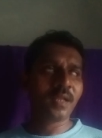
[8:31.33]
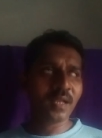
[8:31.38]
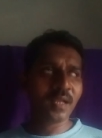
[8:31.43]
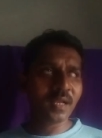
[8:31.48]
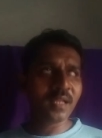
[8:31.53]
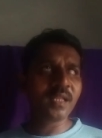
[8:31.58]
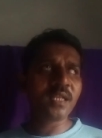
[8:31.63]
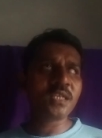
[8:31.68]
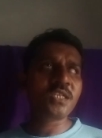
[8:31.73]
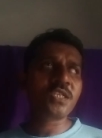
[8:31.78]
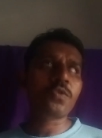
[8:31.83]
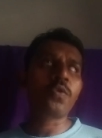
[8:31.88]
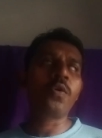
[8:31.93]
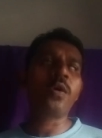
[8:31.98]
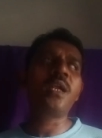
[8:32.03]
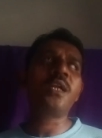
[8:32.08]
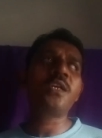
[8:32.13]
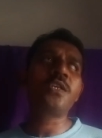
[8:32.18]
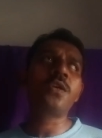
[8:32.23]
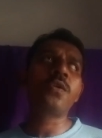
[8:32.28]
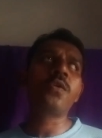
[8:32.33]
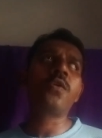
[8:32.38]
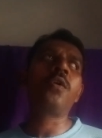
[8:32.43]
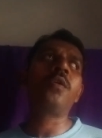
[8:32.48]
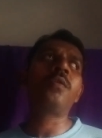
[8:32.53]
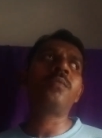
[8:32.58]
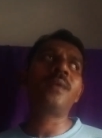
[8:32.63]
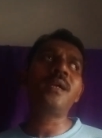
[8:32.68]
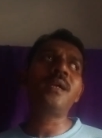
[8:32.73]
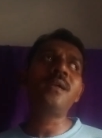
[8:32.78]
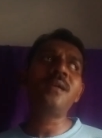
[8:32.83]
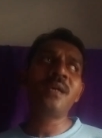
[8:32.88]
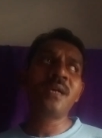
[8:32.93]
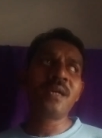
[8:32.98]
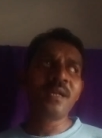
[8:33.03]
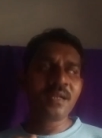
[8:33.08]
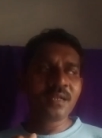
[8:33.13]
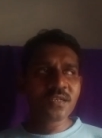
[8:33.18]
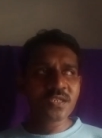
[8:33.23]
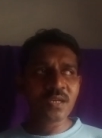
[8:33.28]
in this coalition government.
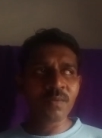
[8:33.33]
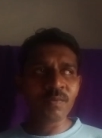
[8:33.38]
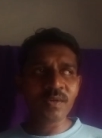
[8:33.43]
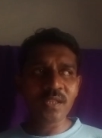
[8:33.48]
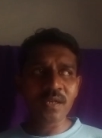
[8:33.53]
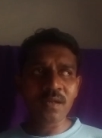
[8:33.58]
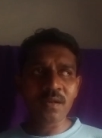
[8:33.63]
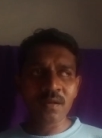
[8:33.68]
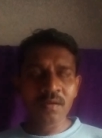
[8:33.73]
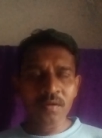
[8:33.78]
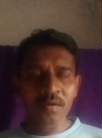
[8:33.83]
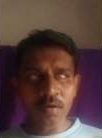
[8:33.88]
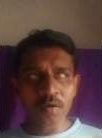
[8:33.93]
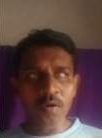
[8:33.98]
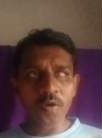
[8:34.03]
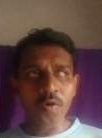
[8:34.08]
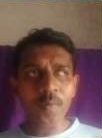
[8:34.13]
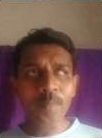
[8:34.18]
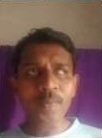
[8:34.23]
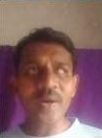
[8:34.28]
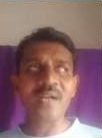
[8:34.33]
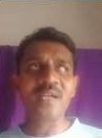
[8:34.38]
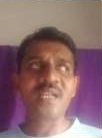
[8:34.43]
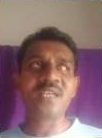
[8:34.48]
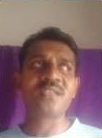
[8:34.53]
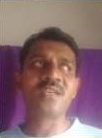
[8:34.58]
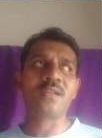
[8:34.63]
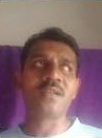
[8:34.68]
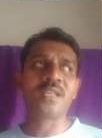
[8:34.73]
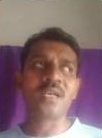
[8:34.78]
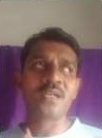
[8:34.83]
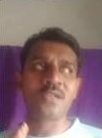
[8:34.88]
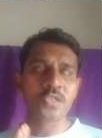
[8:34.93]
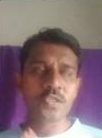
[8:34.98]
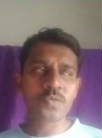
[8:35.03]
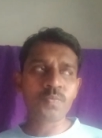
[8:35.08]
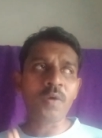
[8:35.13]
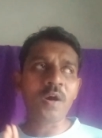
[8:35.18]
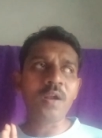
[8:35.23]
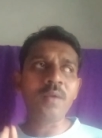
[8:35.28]
Some other low parties are there,
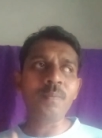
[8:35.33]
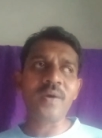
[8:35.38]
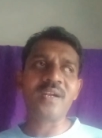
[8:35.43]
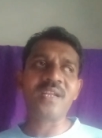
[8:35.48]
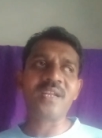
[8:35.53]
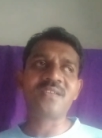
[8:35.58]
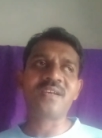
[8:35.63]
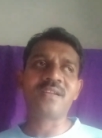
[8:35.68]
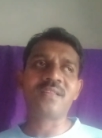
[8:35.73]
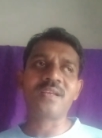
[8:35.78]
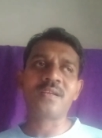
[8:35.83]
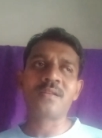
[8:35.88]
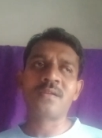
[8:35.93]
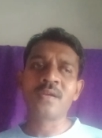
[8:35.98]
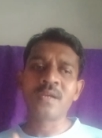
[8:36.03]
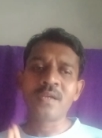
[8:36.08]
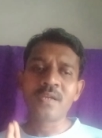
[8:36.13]
small parties are there,